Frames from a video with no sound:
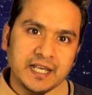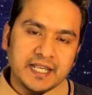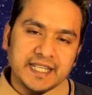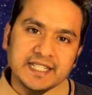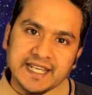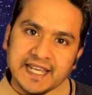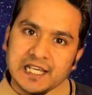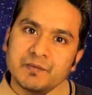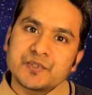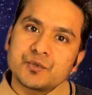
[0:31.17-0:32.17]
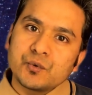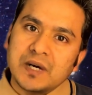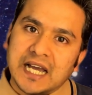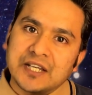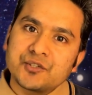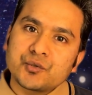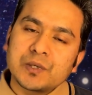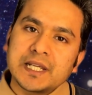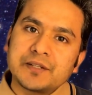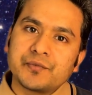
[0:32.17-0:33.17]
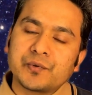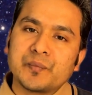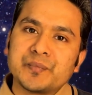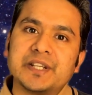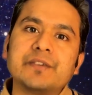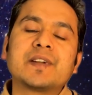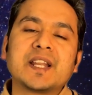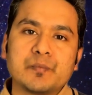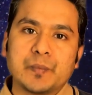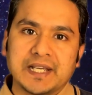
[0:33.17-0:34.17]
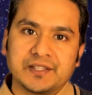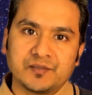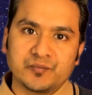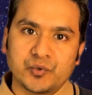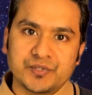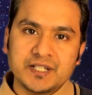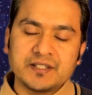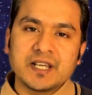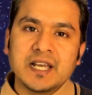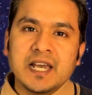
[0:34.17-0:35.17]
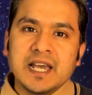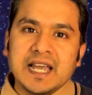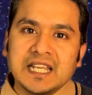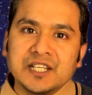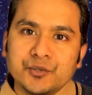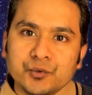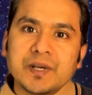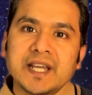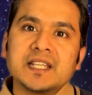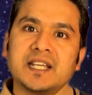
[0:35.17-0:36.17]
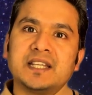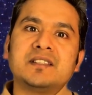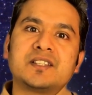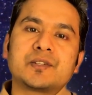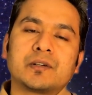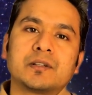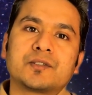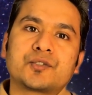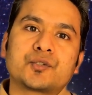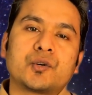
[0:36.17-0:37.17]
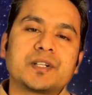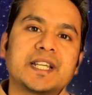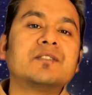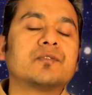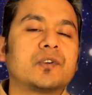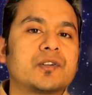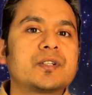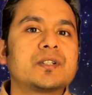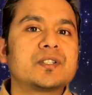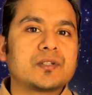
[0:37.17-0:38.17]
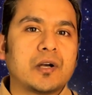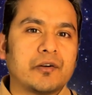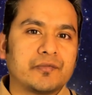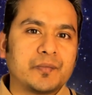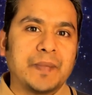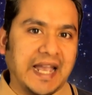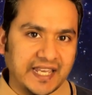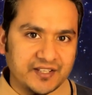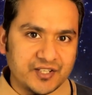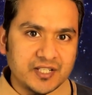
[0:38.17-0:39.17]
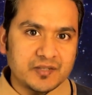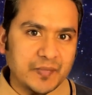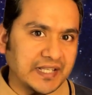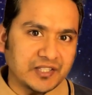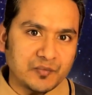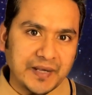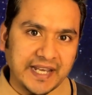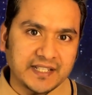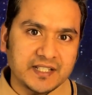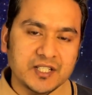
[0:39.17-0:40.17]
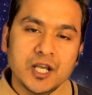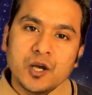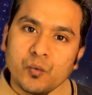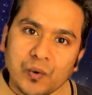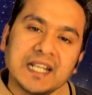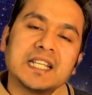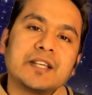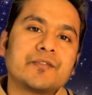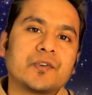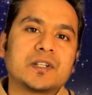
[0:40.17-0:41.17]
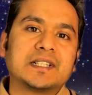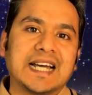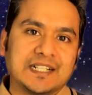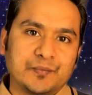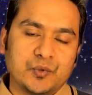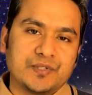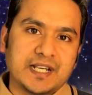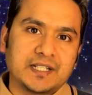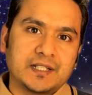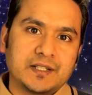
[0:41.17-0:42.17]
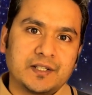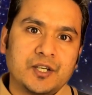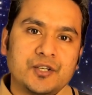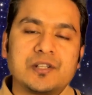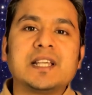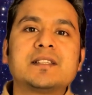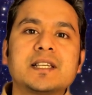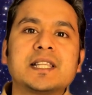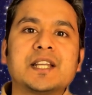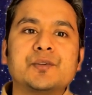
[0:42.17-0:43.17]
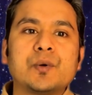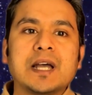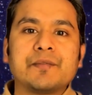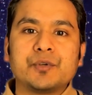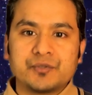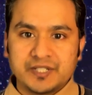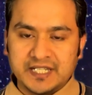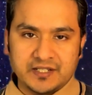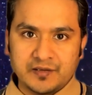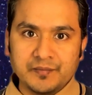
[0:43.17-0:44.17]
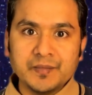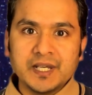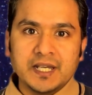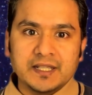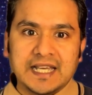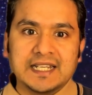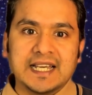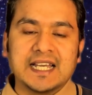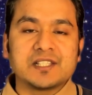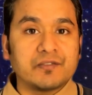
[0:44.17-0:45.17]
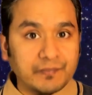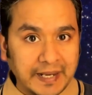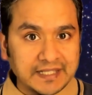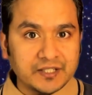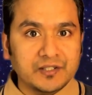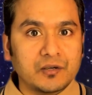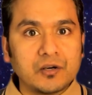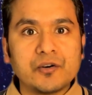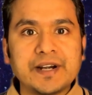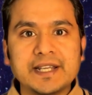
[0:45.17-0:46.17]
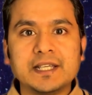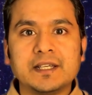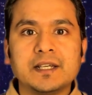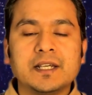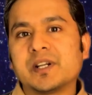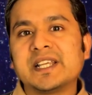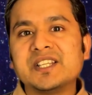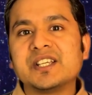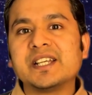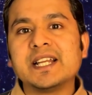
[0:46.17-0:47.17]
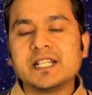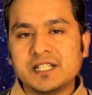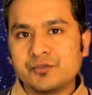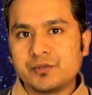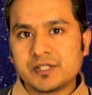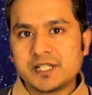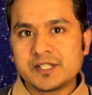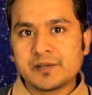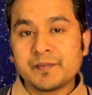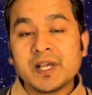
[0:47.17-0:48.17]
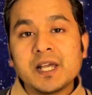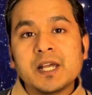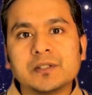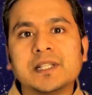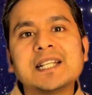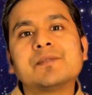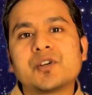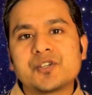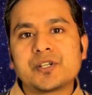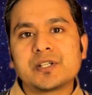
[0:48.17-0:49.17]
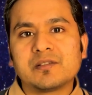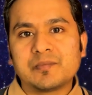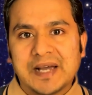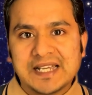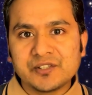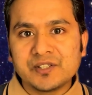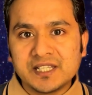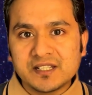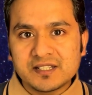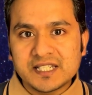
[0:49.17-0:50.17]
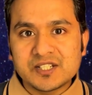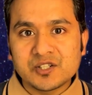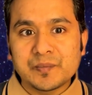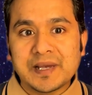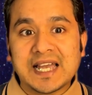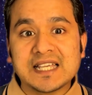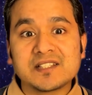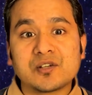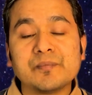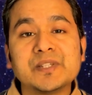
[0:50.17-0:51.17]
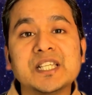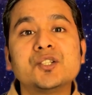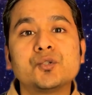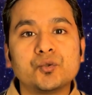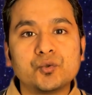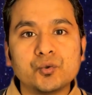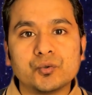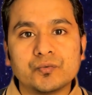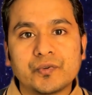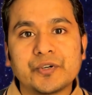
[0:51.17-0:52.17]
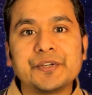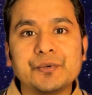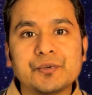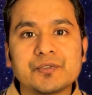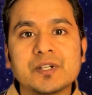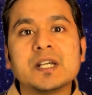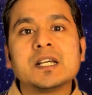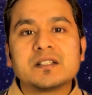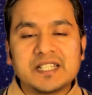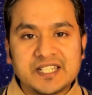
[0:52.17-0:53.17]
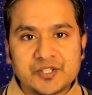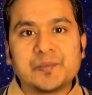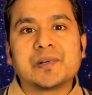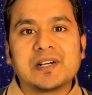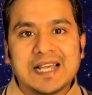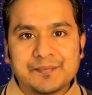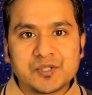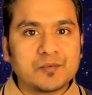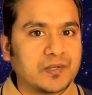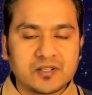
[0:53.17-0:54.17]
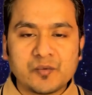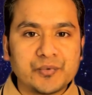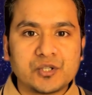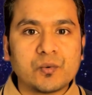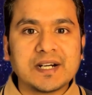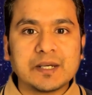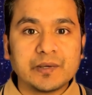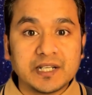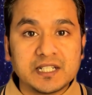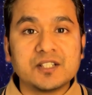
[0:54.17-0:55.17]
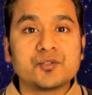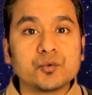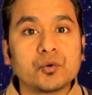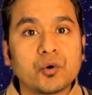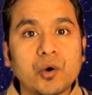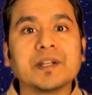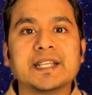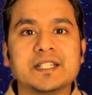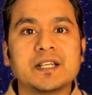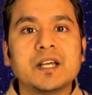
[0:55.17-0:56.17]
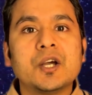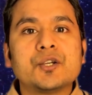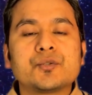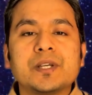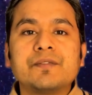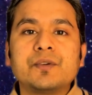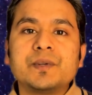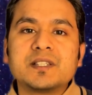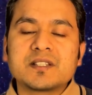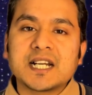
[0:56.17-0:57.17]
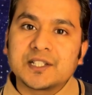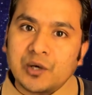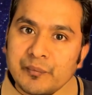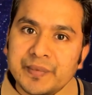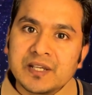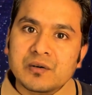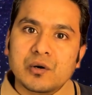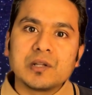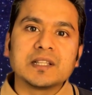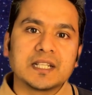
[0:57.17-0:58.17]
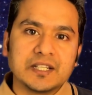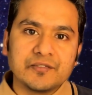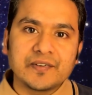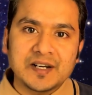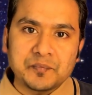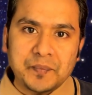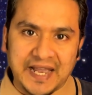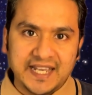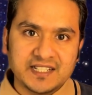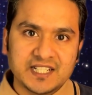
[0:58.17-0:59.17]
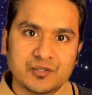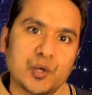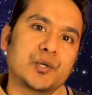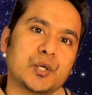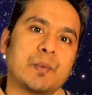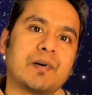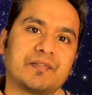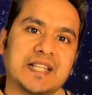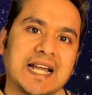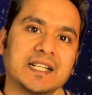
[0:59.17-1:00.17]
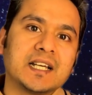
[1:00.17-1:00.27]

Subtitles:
It helps to isolate from different Python projects and you can install certain versions of packages, Python packages, only for that project. Let's say that you have your system that has the Python already integrated into the system. That version of Python in the system has something to do for your system or laptop or computer, whatever it is, to run it. So if you start dumping all the different packages on top of that,